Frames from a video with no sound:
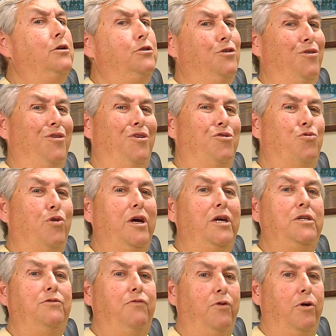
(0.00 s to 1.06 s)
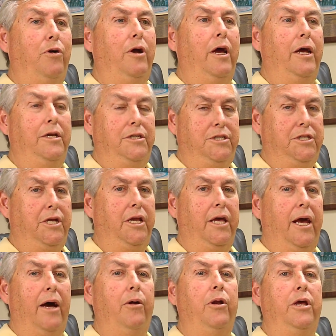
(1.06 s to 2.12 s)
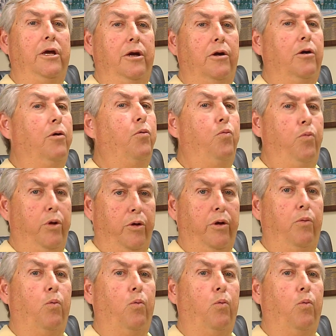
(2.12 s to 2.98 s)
So the transfer and sitting out a year really